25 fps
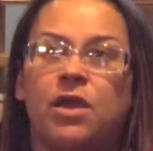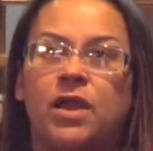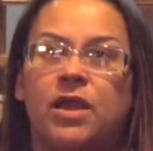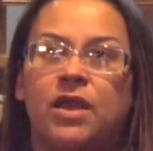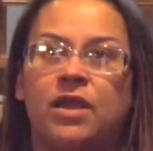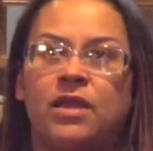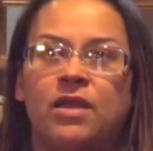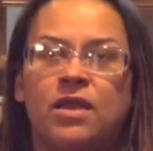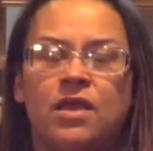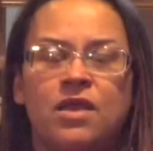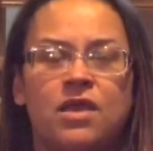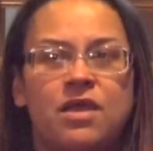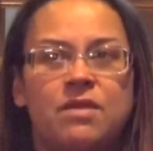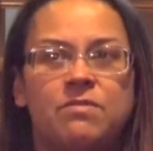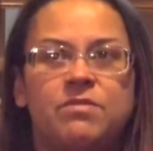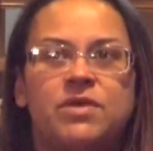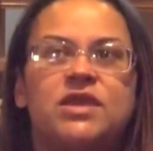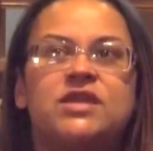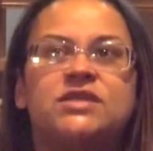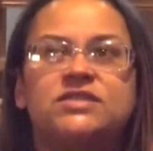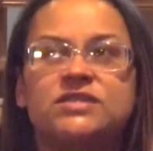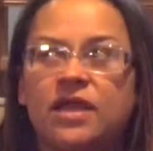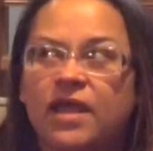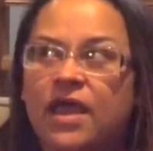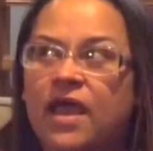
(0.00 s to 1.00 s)
and
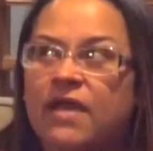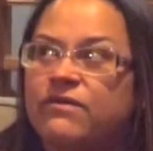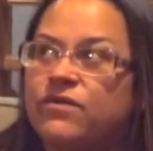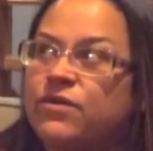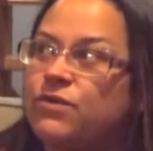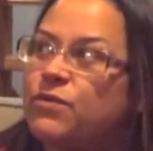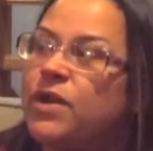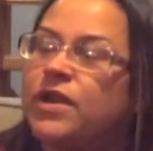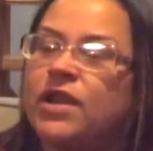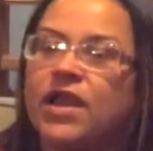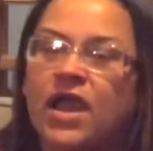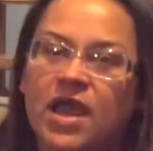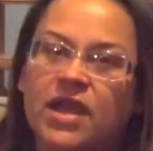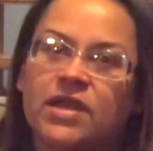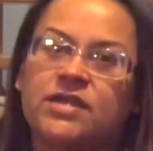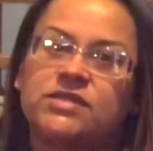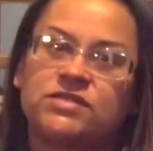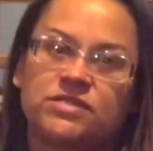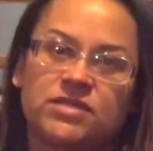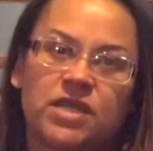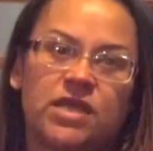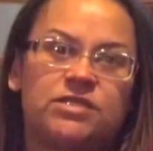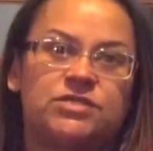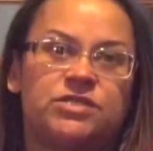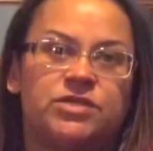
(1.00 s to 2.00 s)
because everyone kind
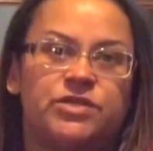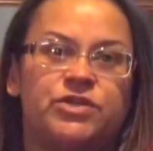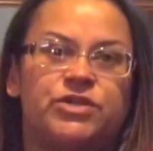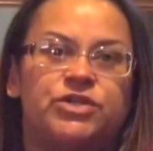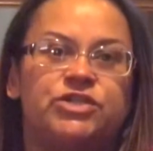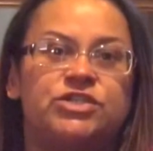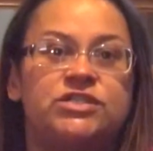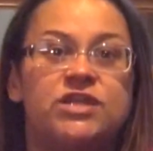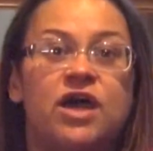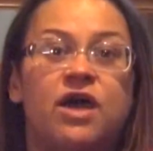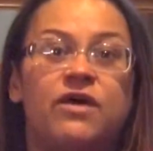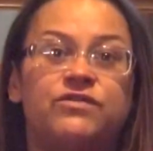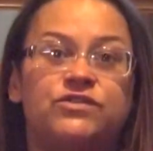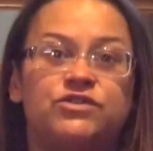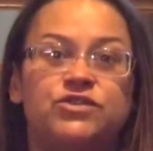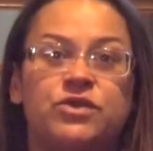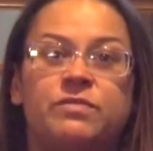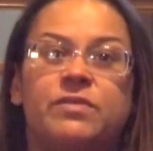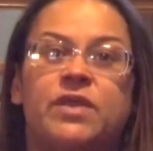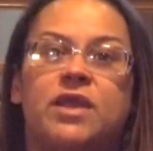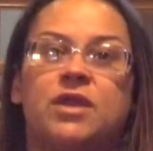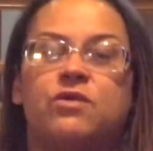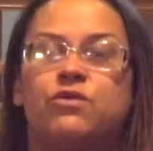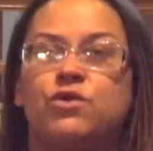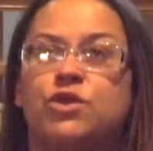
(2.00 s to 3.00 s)
of stays to themselves so
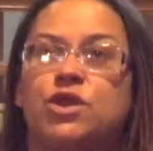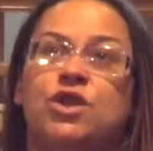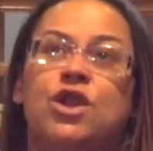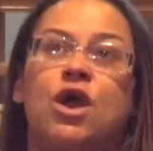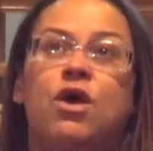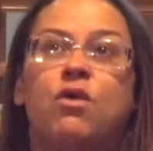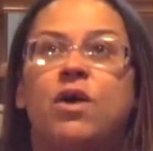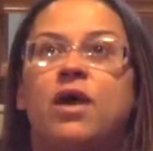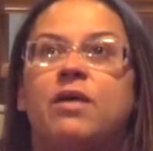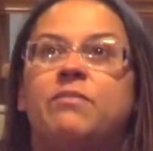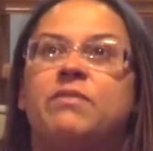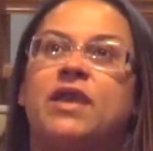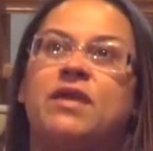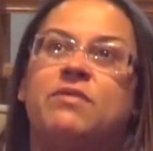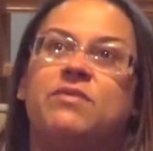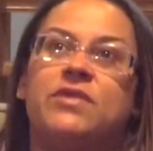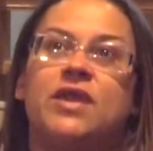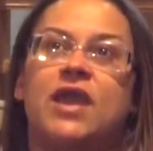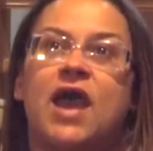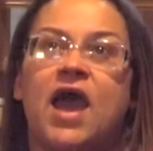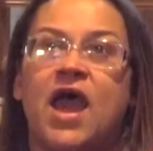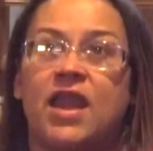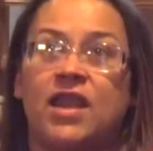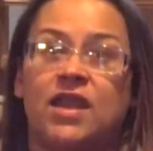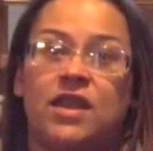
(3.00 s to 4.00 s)
i'm like well you know what
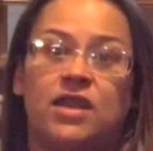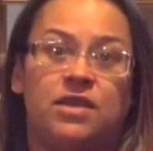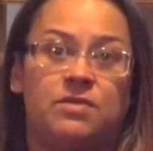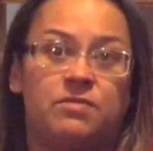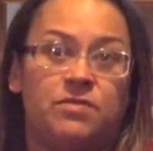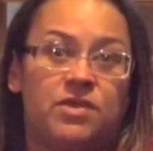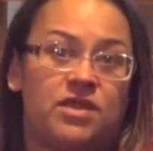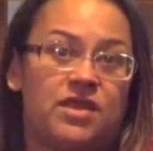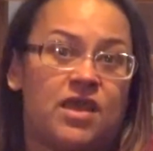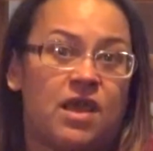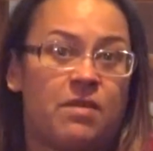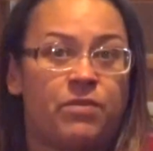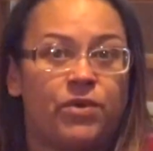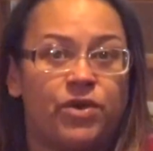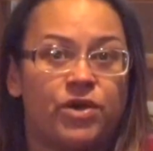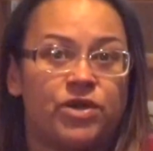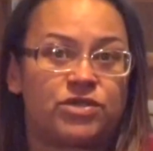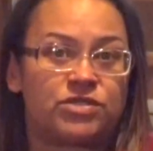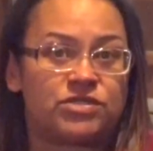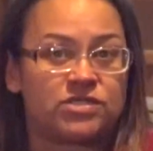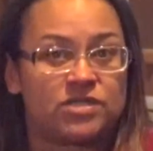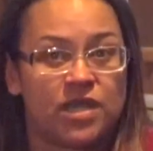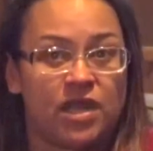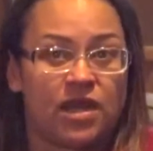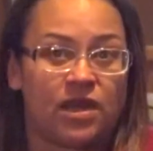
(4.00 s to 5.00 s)
maybe i need to be that
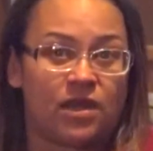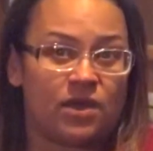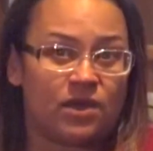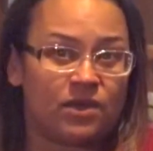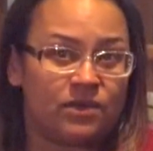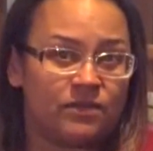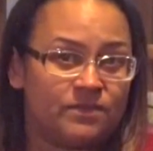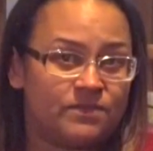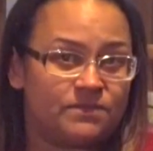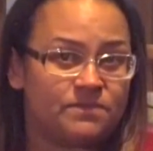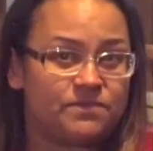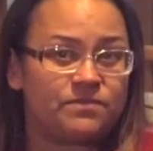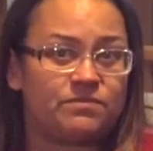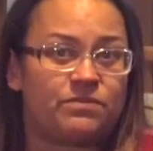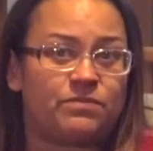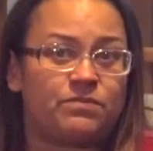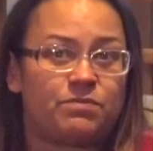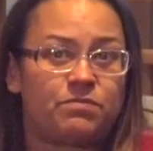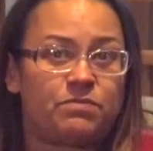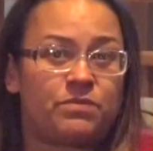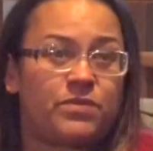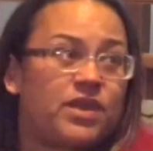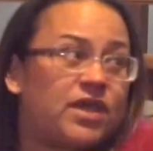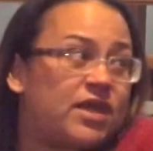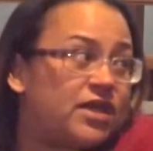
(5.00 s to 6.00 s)
person
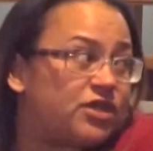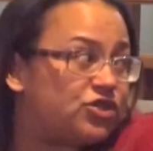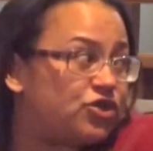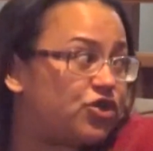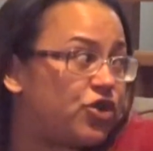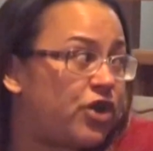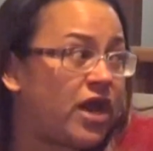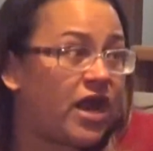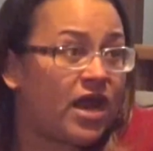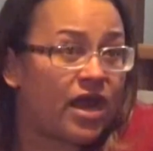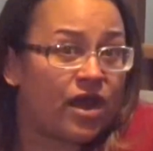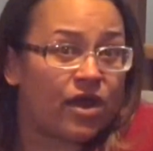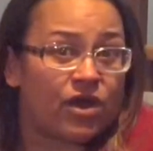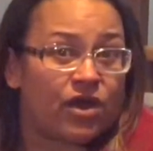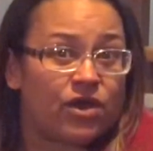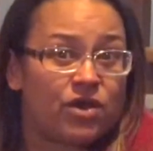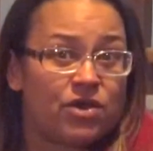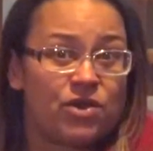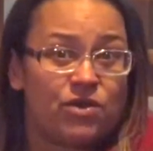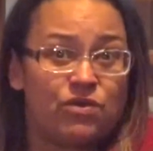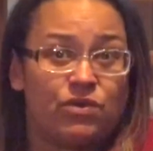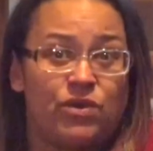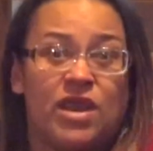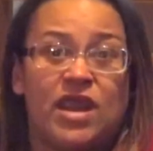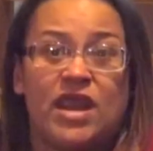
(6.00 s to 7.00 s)
because you're here
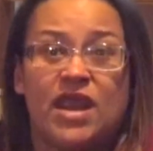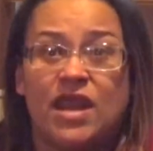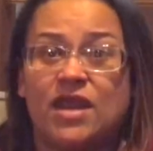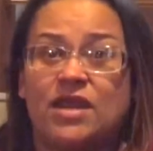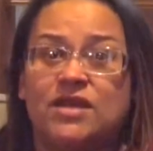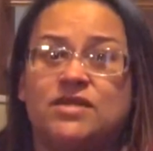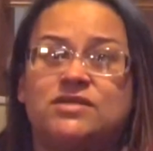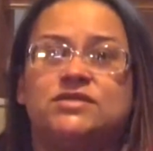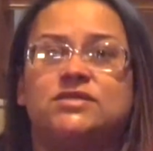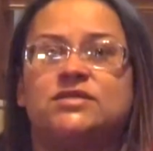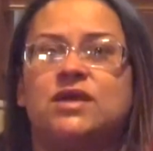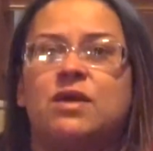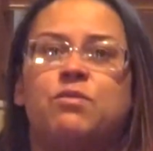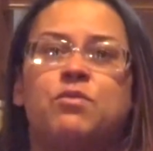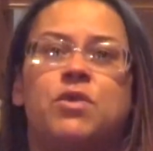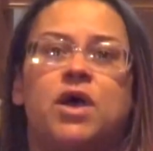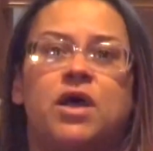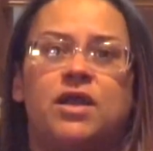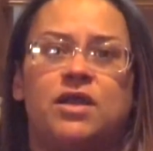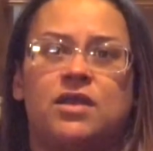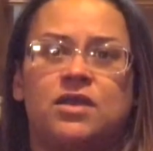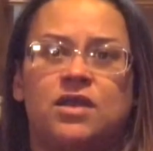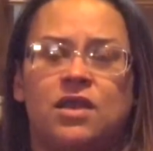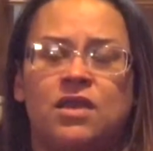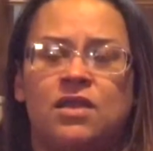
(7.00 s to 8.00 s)
you need
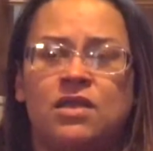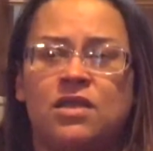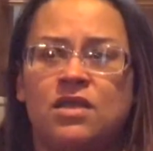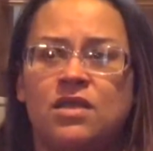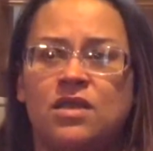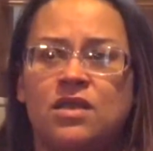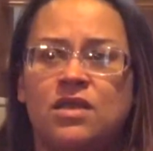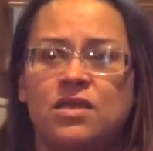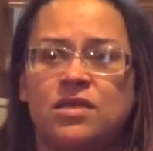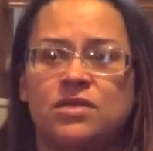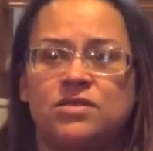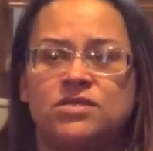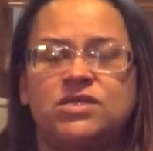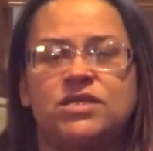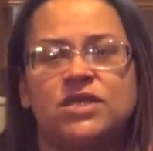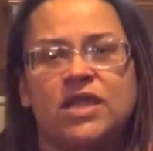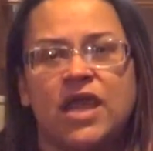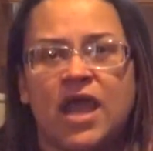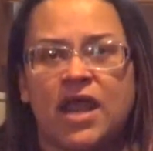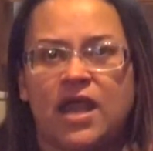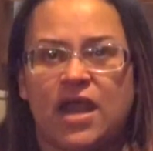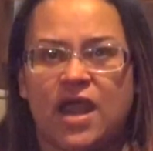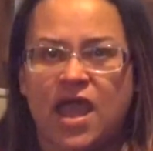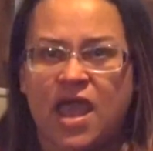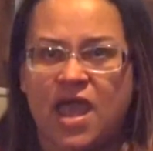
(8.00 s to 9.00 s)
someone to
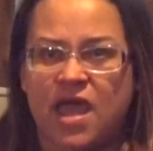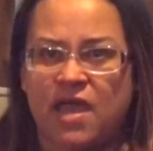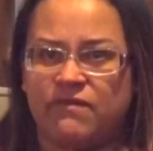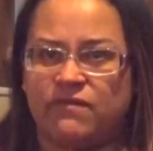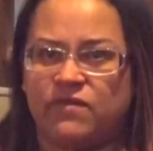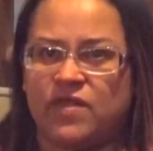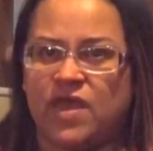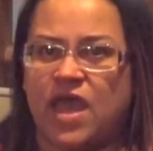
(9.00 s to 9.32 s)
kind of have